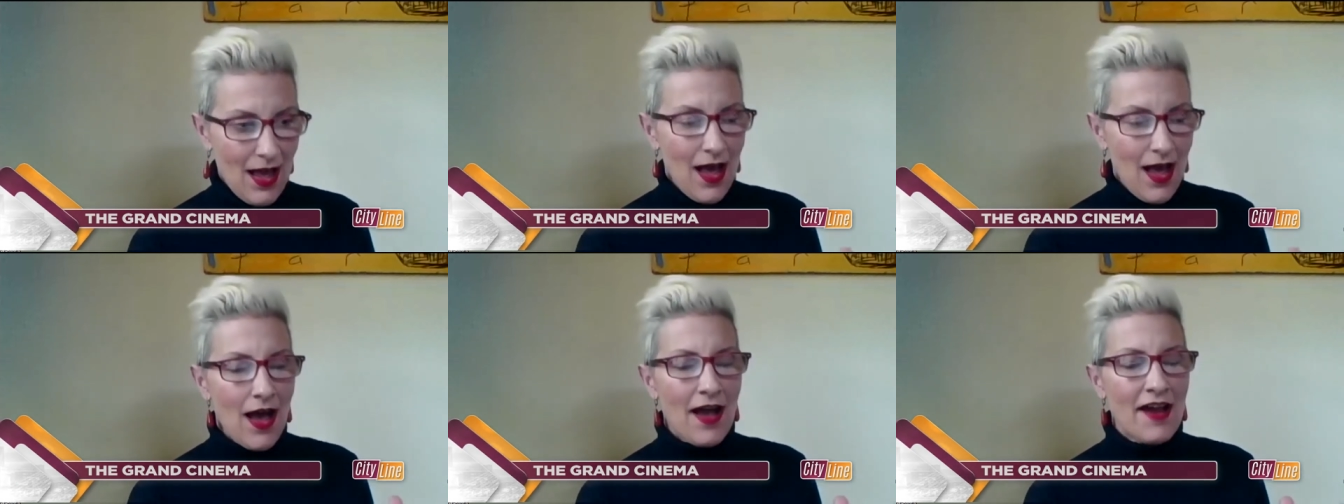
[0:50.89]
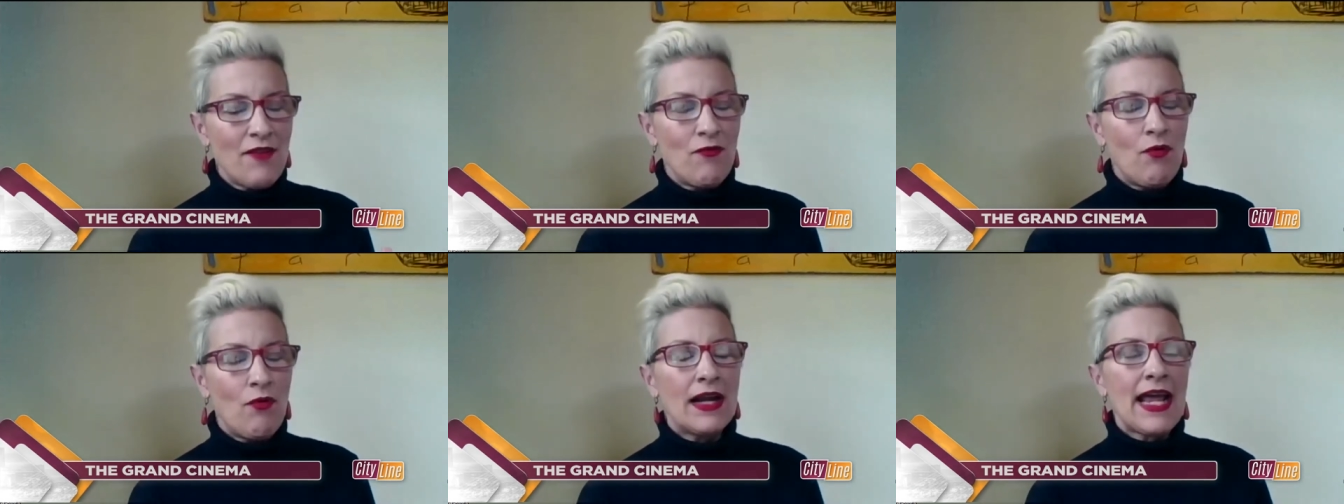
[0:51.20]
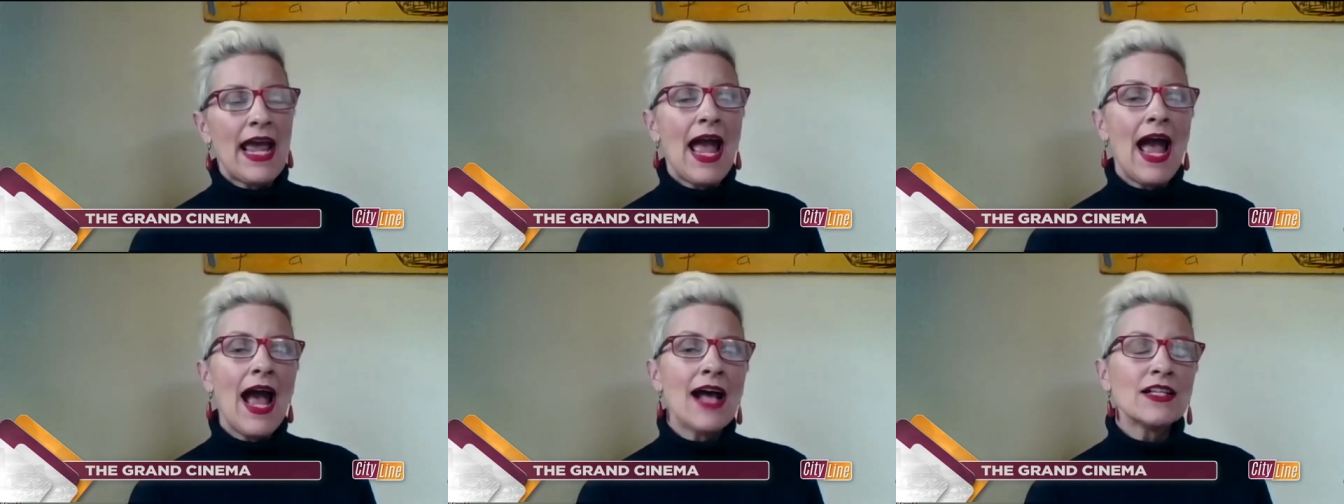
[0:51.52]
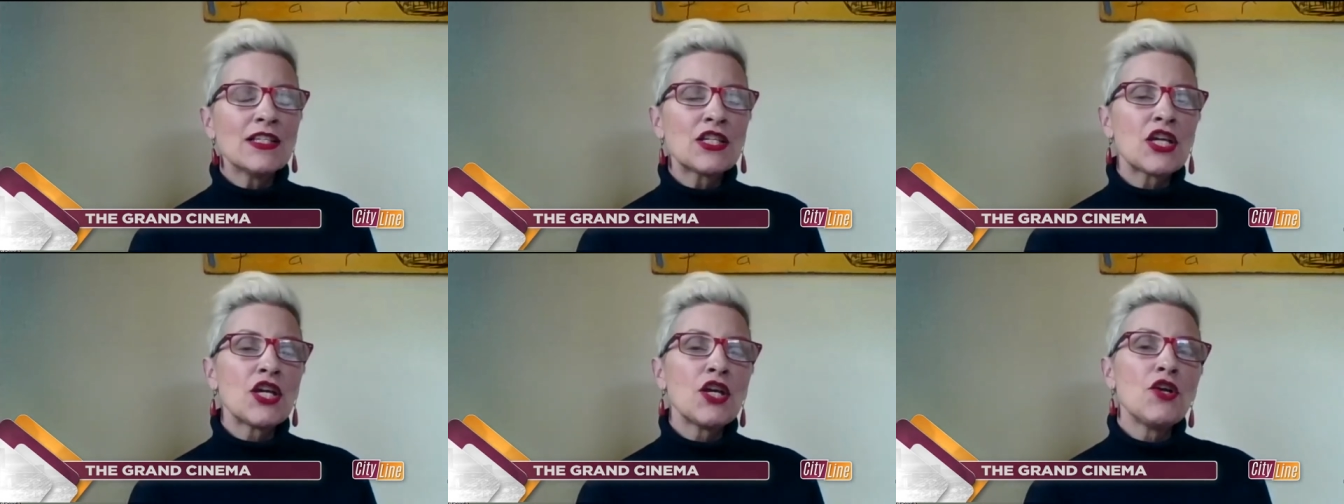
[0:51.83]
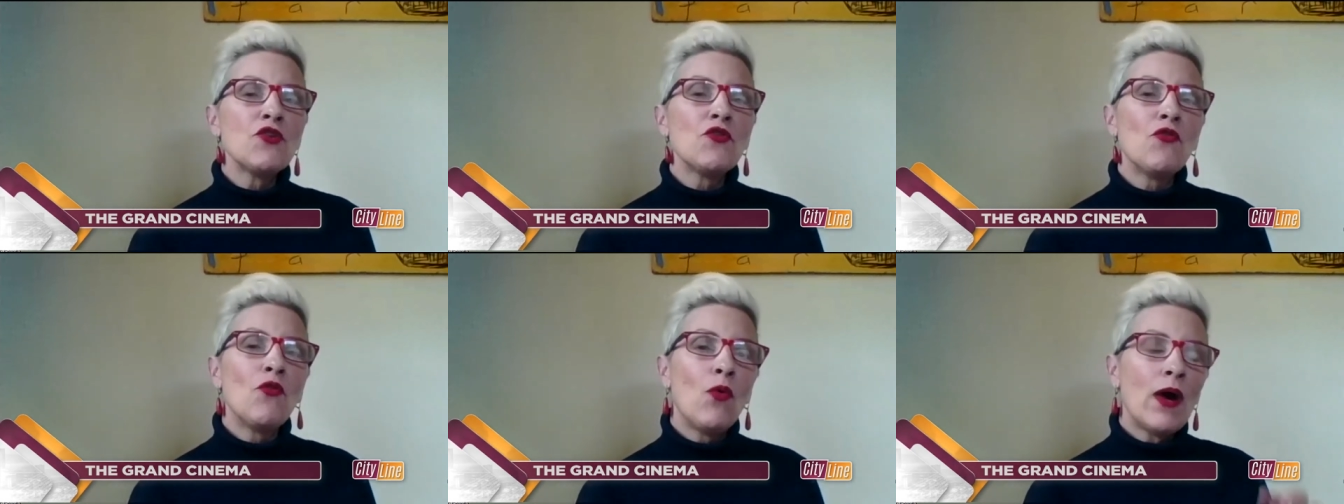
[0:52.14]
I want to ask
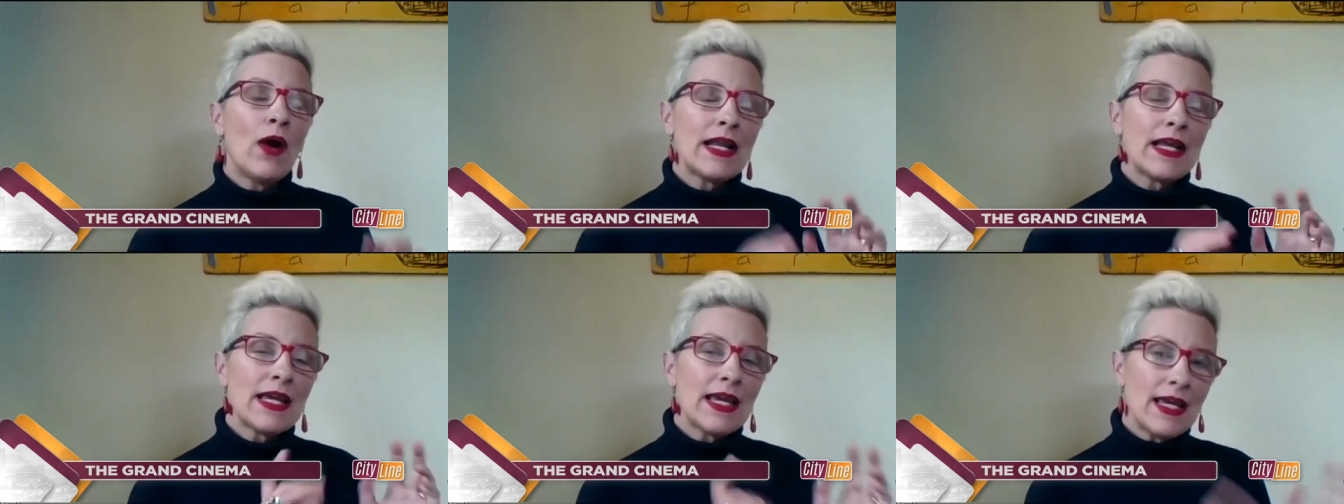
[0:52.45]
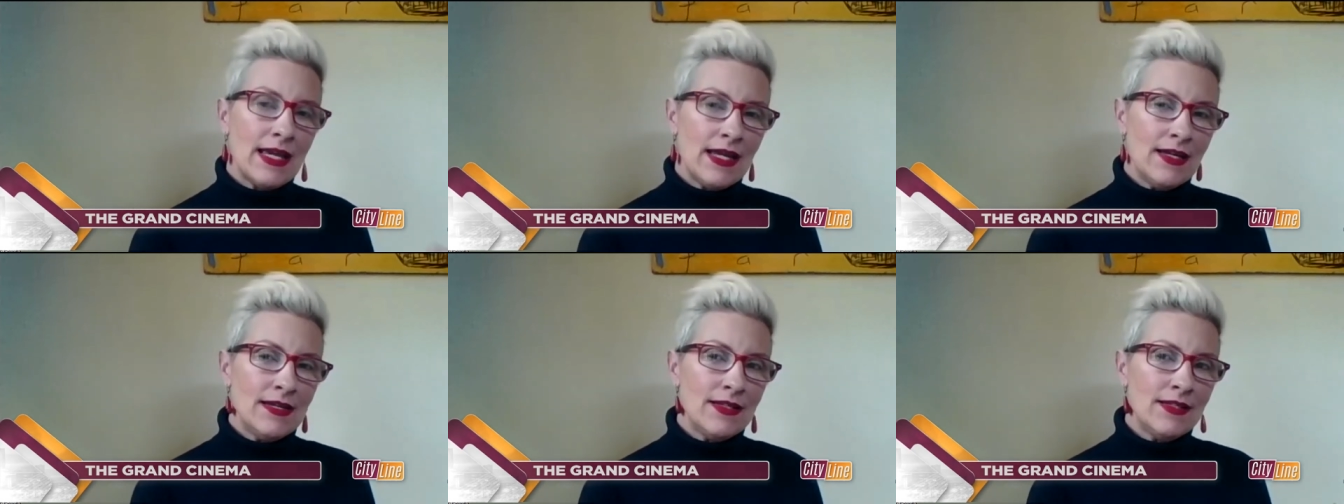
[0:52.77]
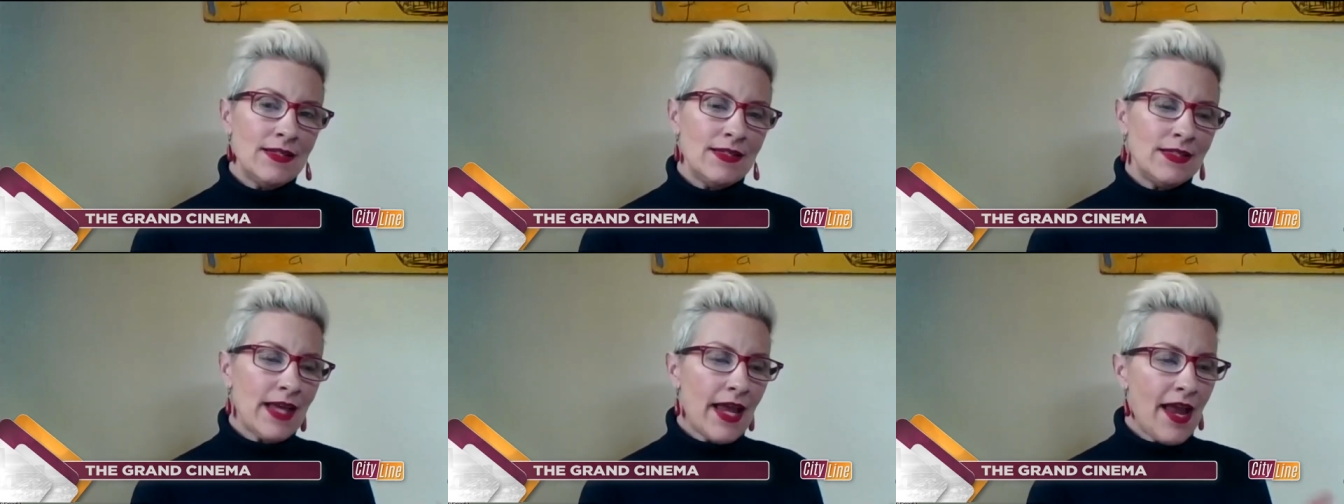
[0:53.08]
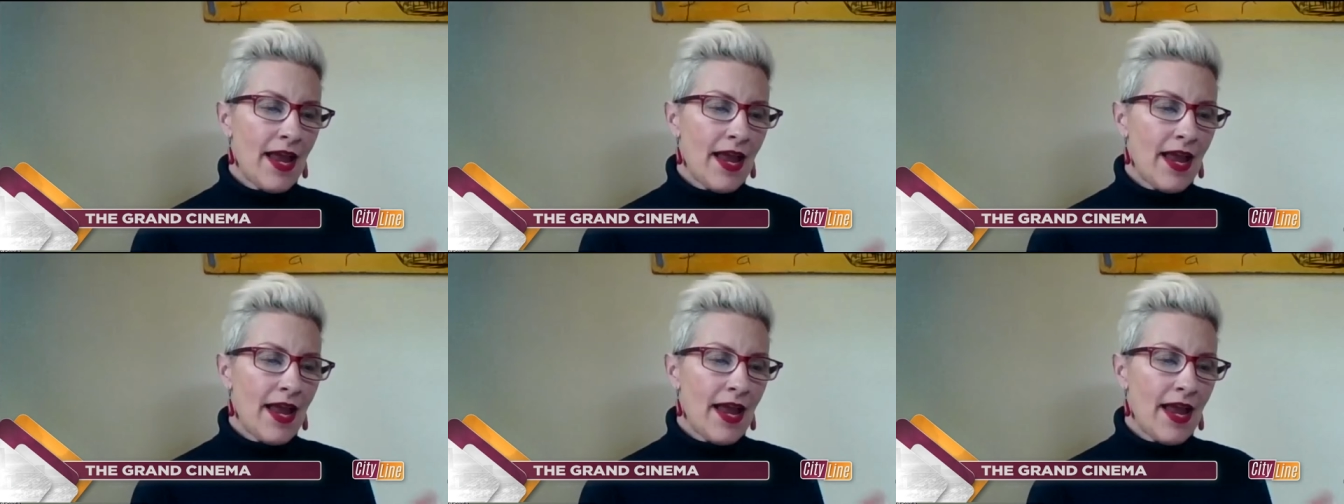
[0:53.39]
you what is